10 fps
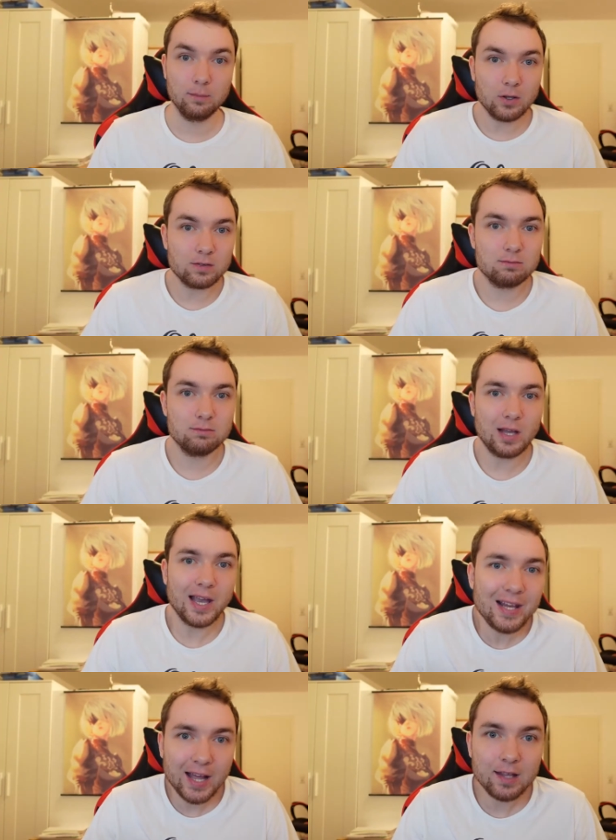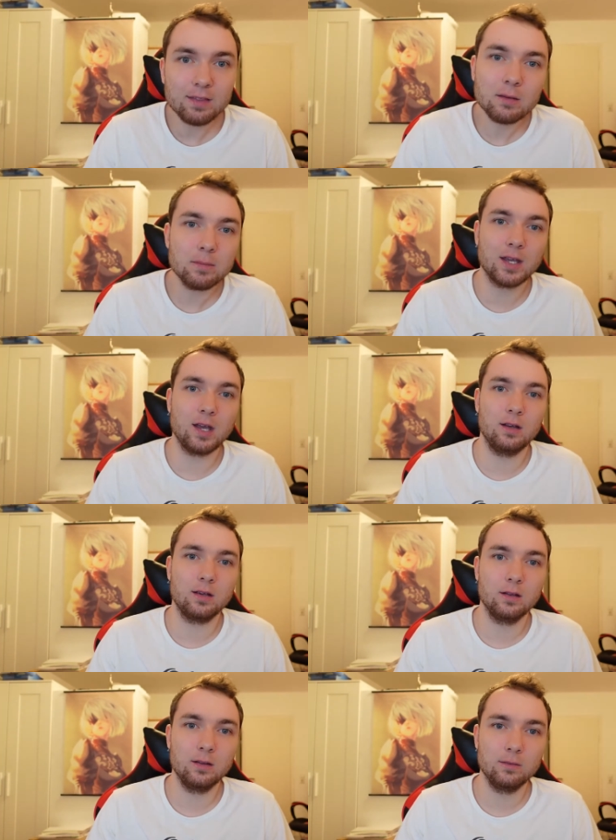Because I like that
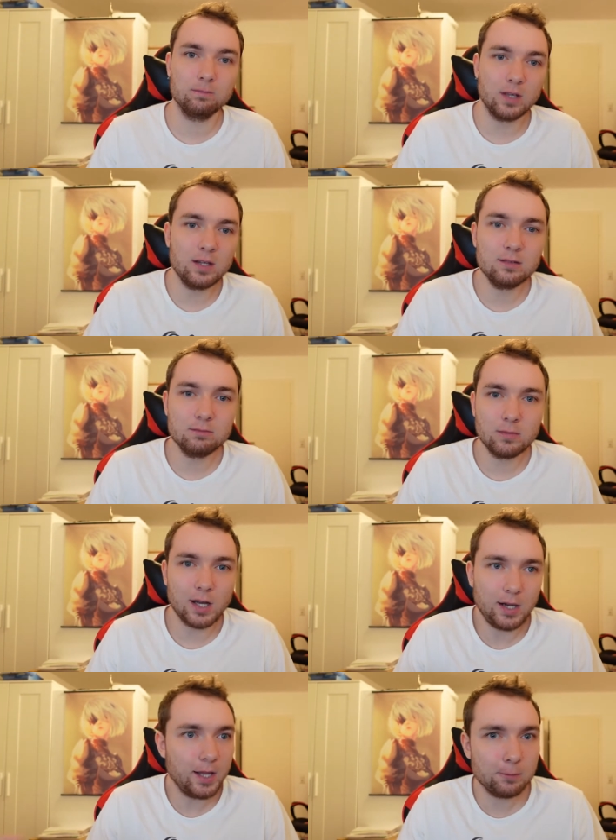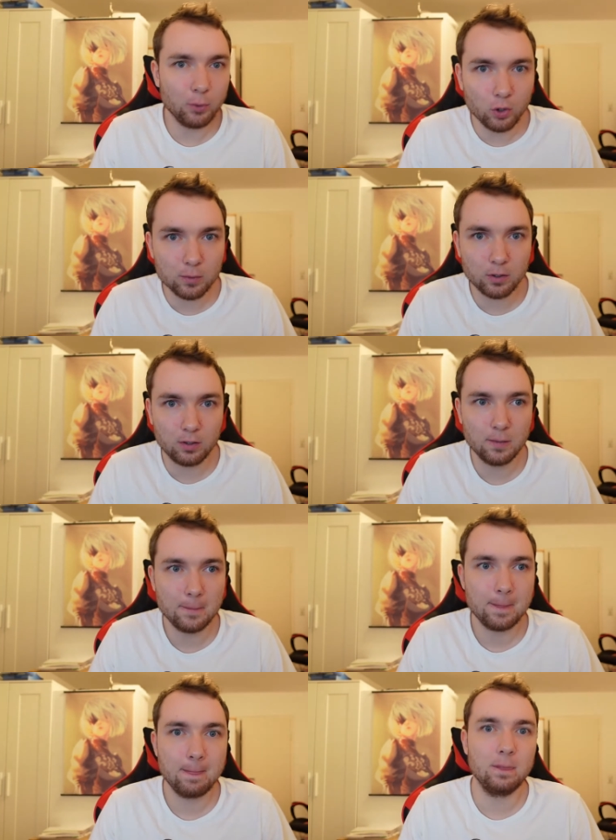mechanic. And I like Pokemon.
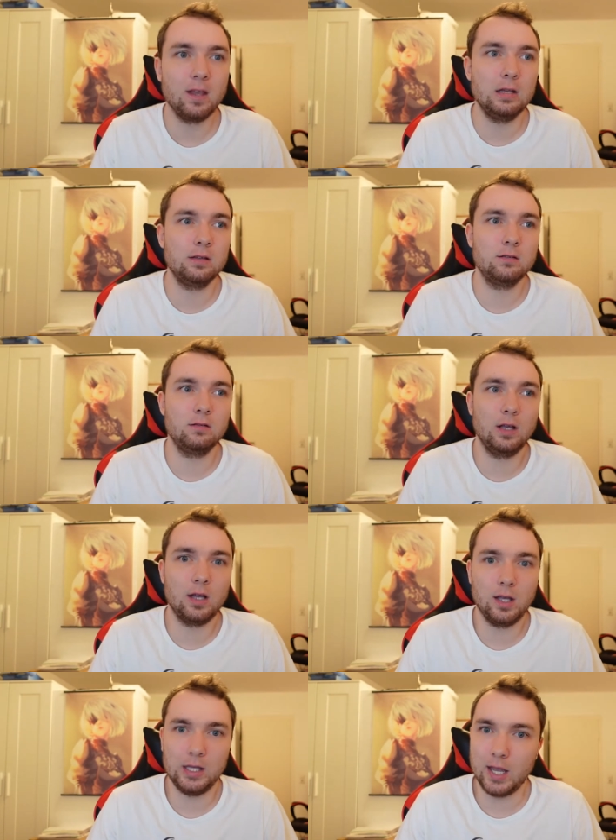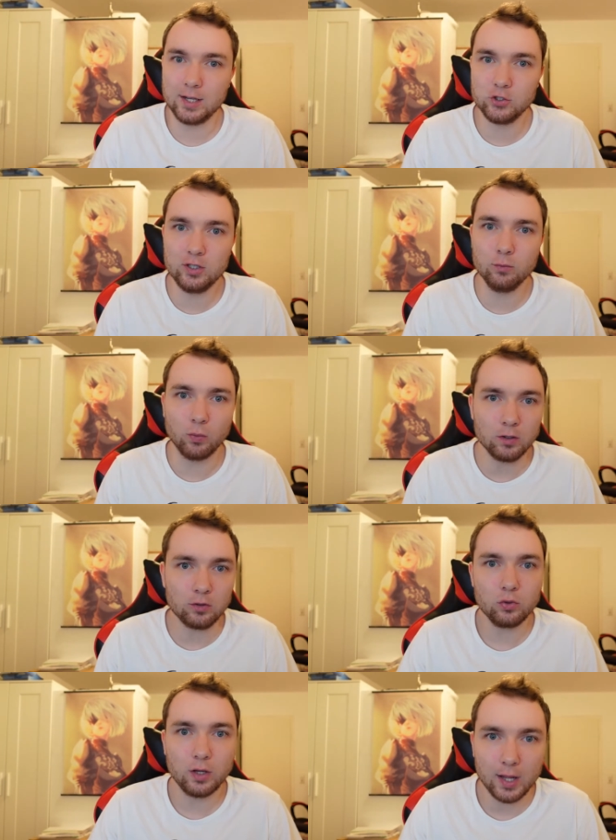And I actually want
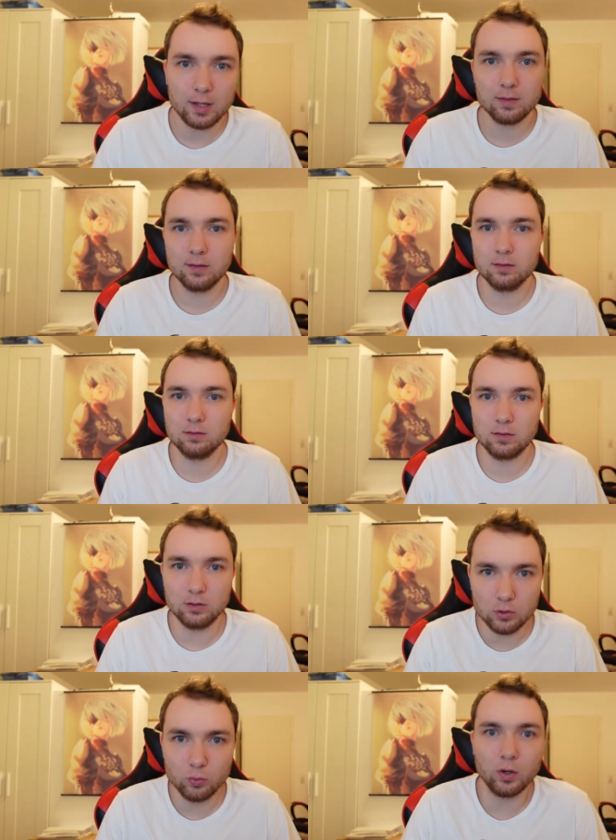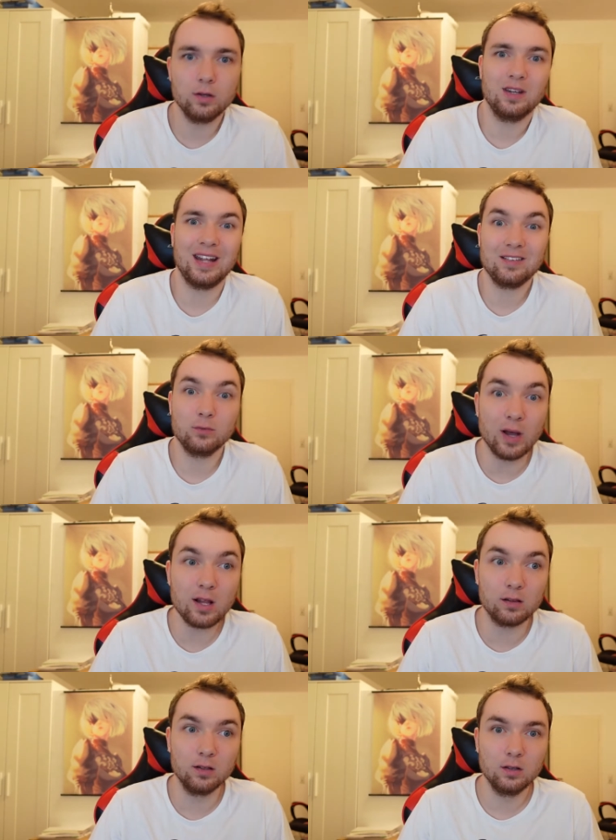to like the new one as
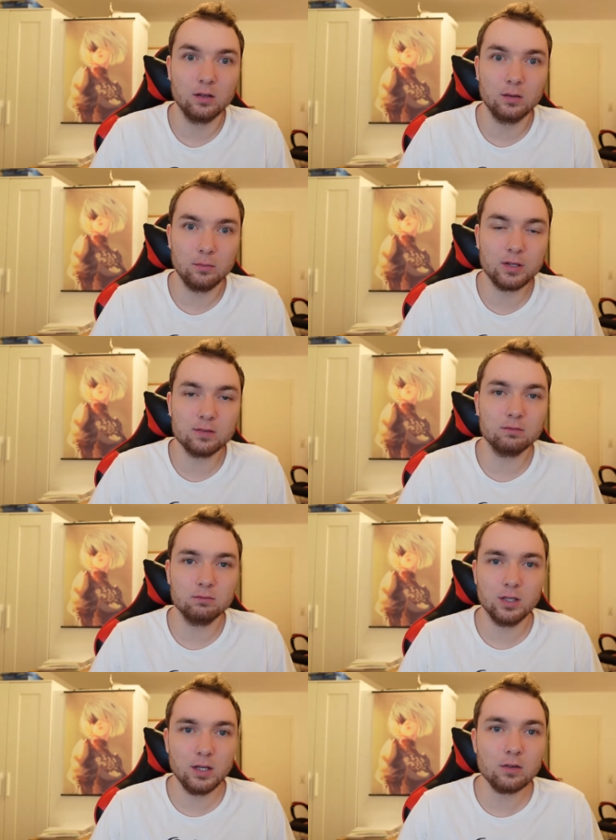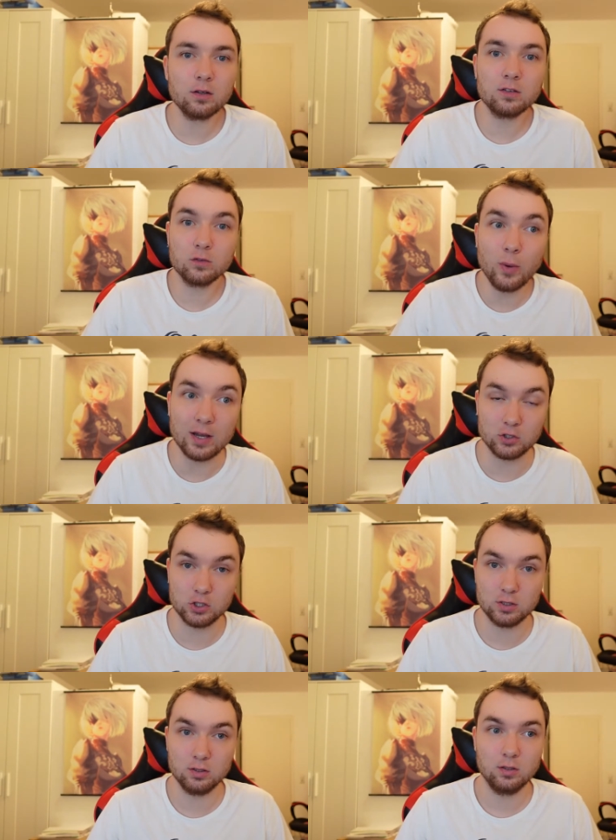well. Because it is on a
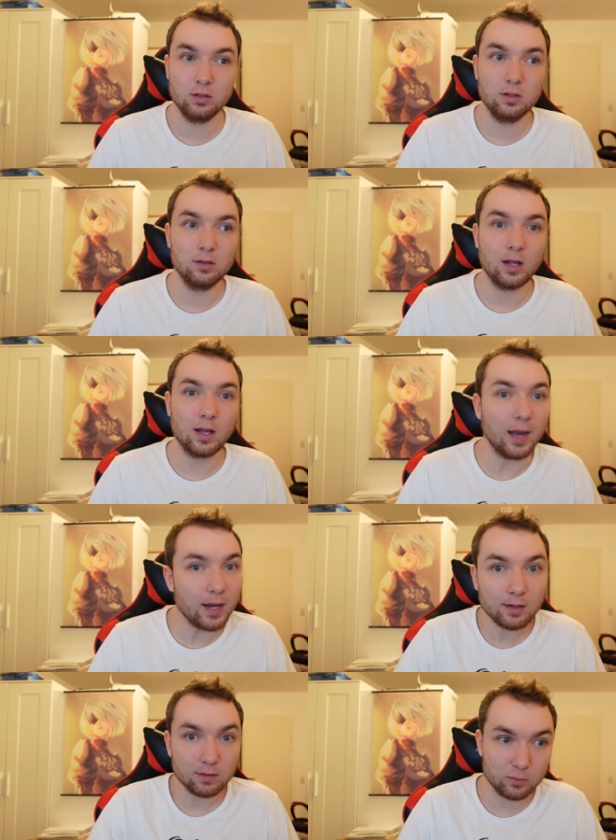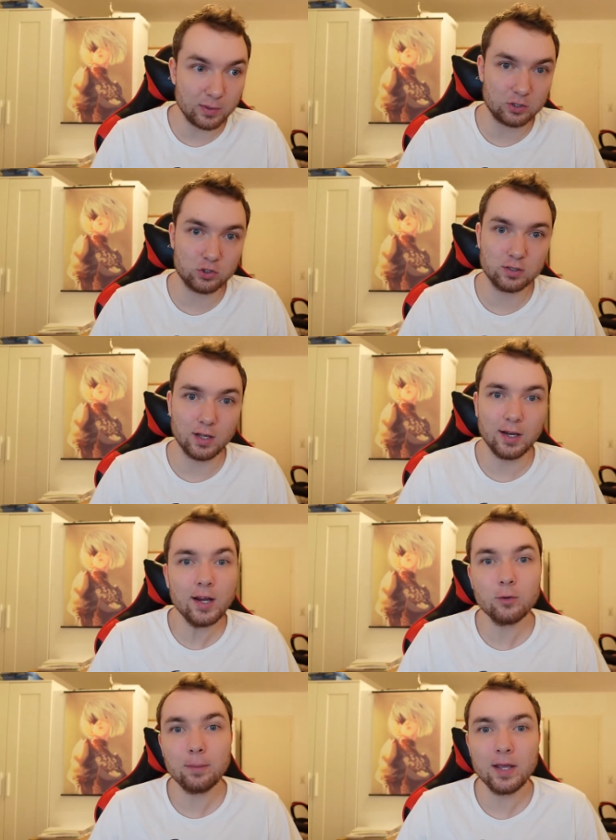Switch. I like the Switch. I like
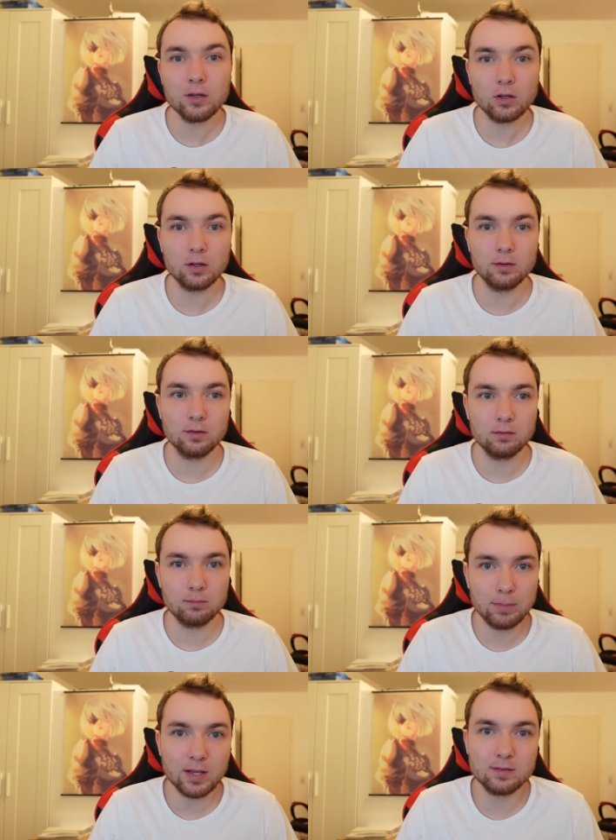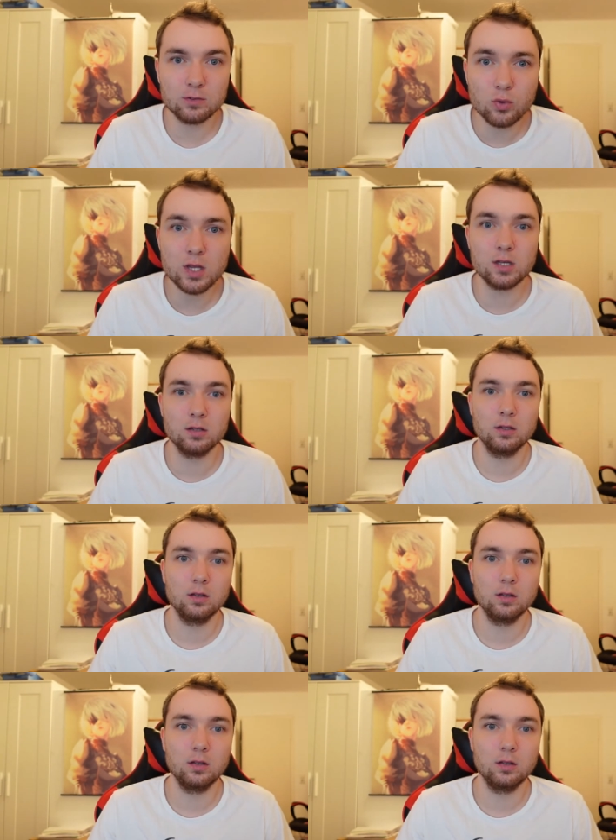to play it on a big screen.